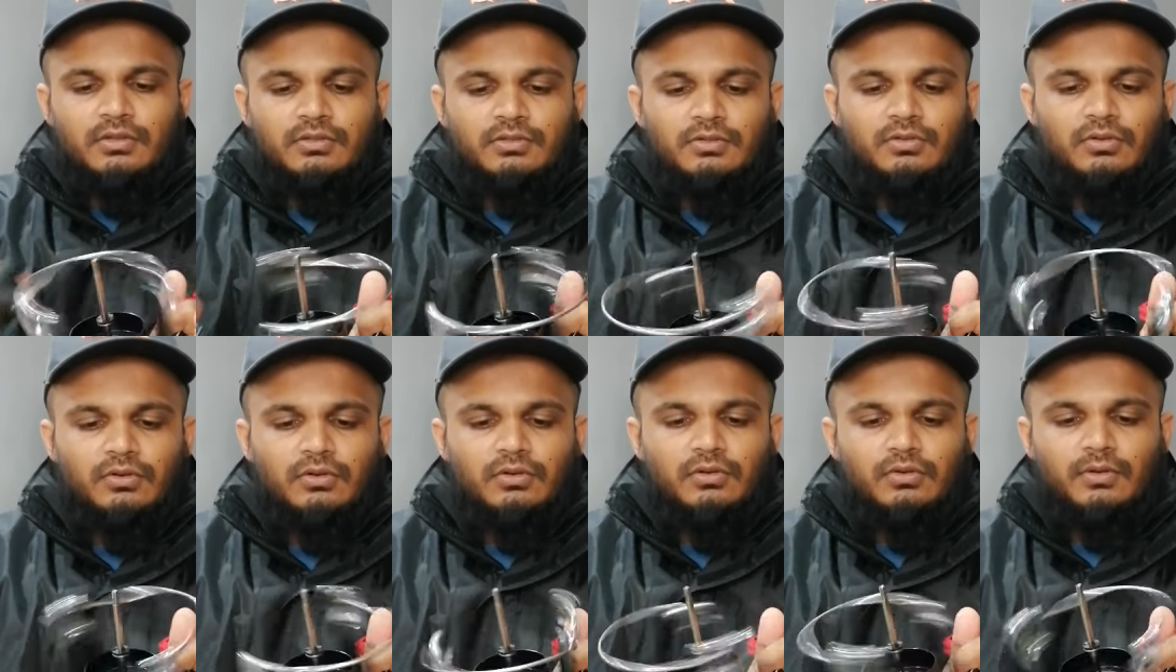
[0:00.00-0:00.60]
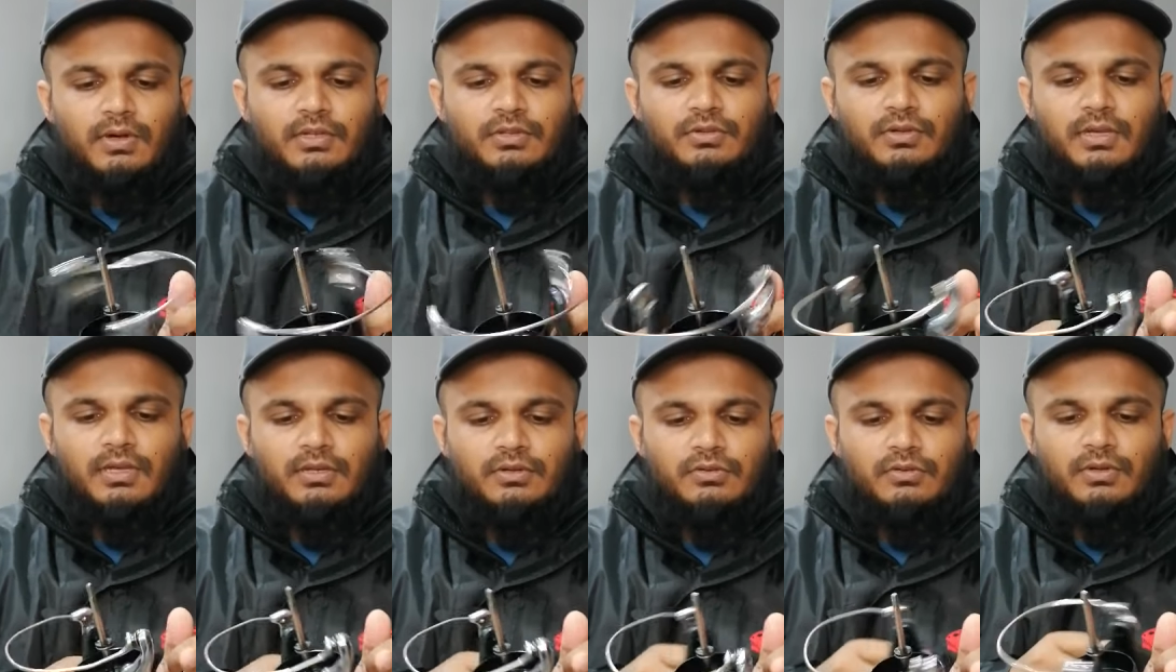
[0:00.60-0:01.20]
So what you
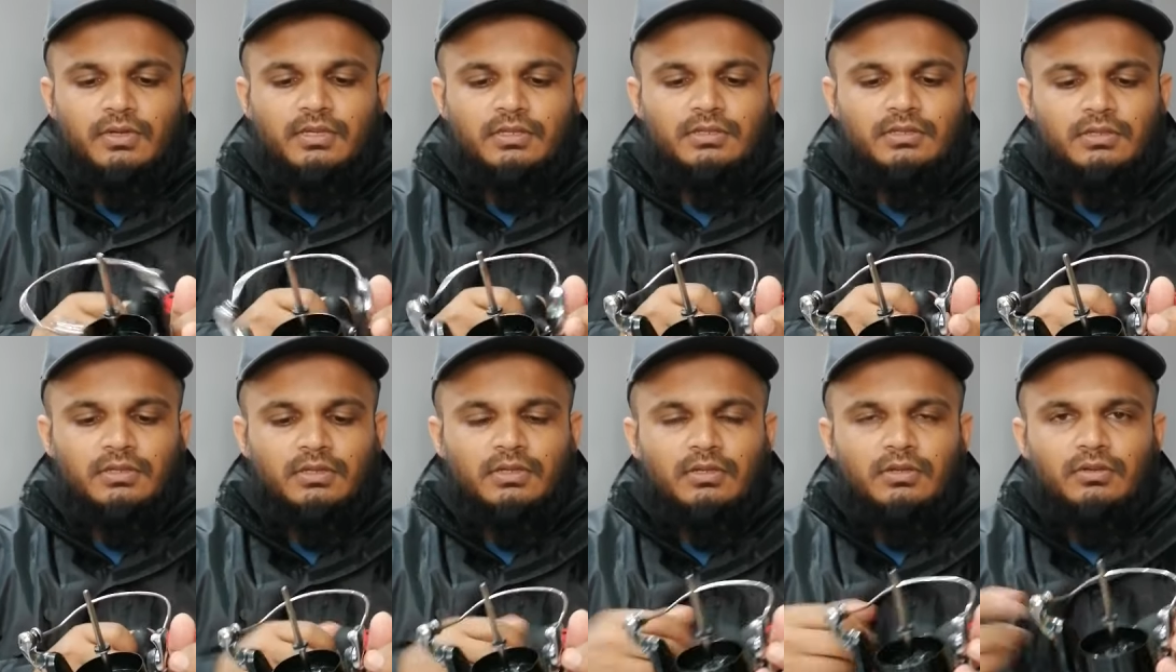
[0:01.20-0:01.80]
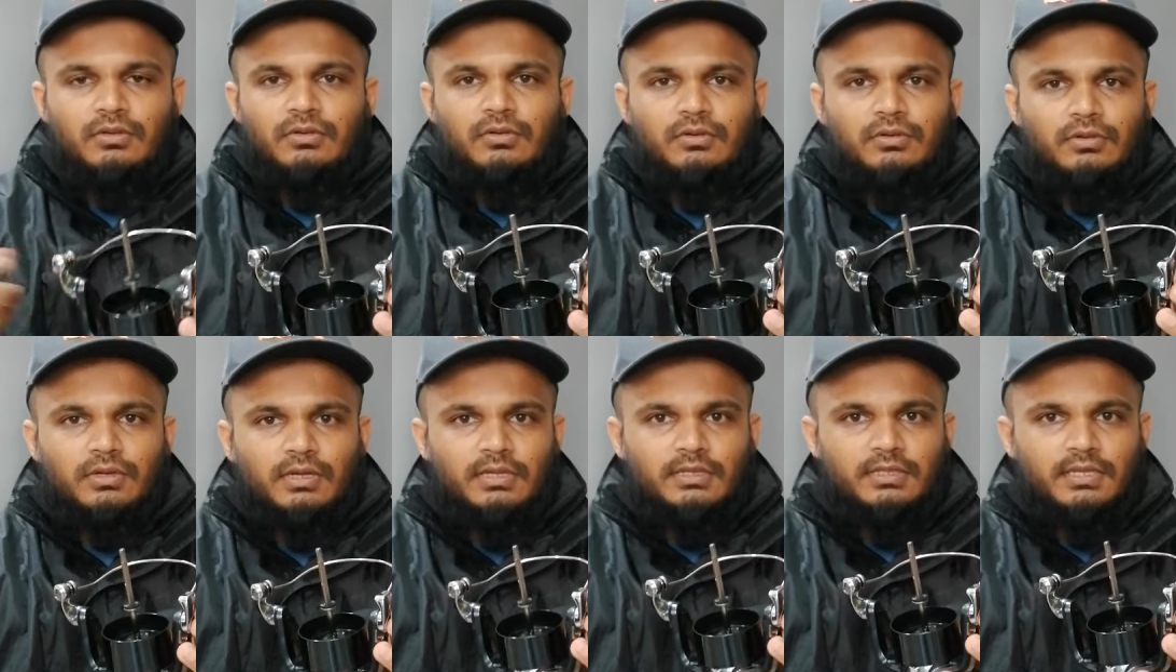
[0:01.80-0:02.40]
can do is,
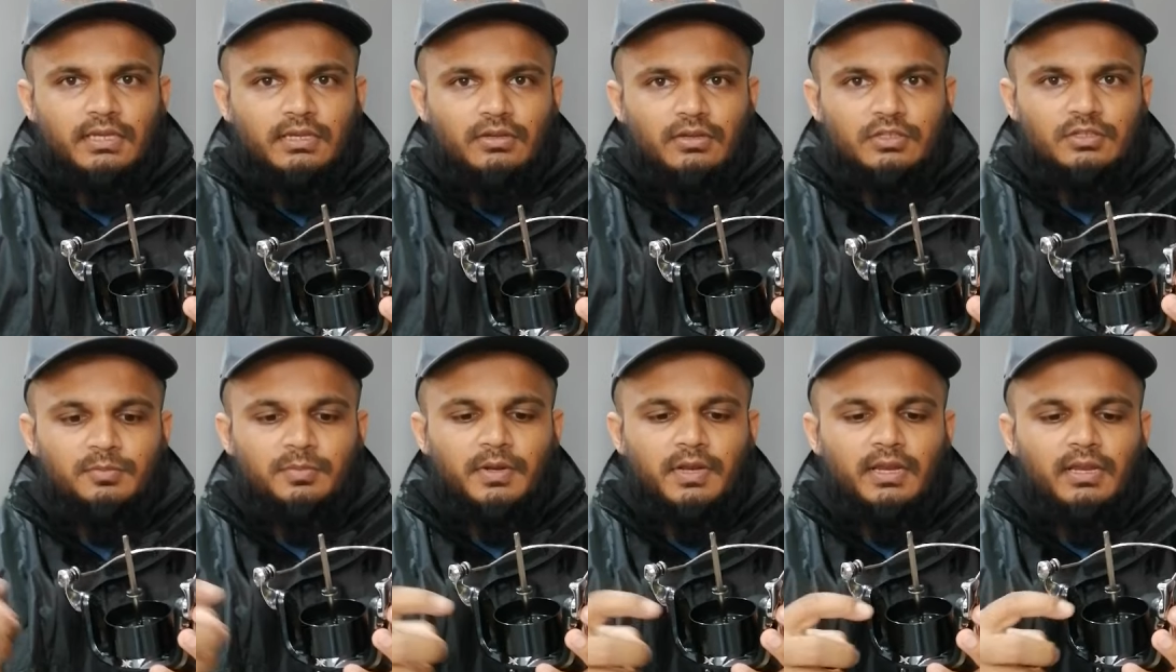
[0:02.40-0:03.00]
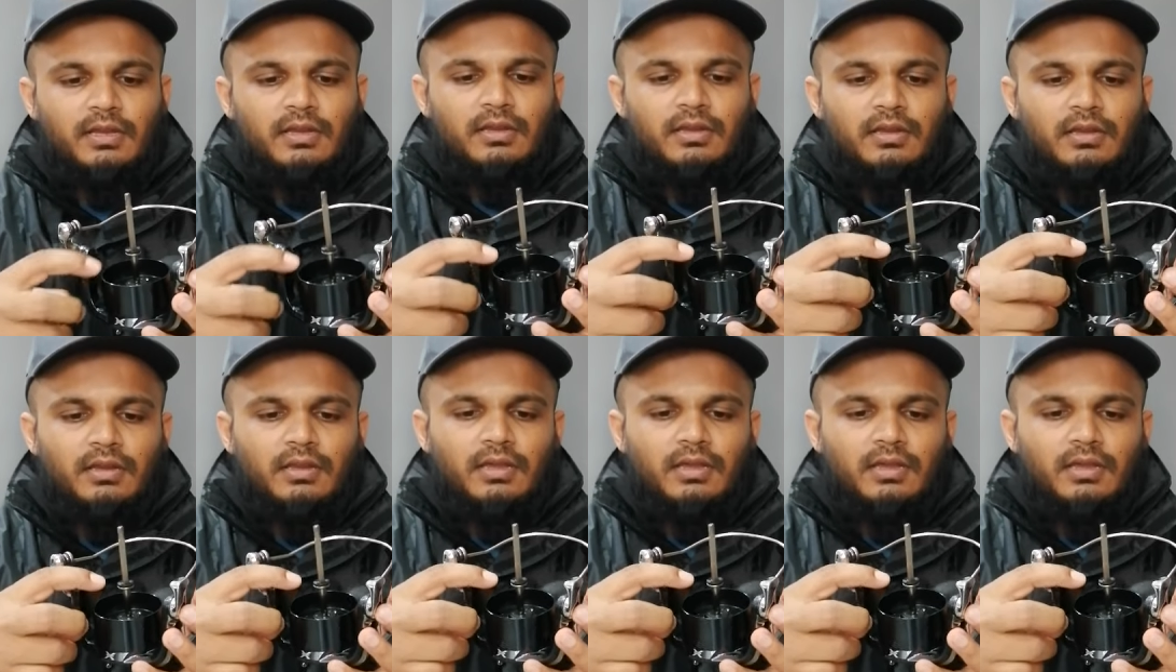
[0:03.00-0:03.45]
you can take your spray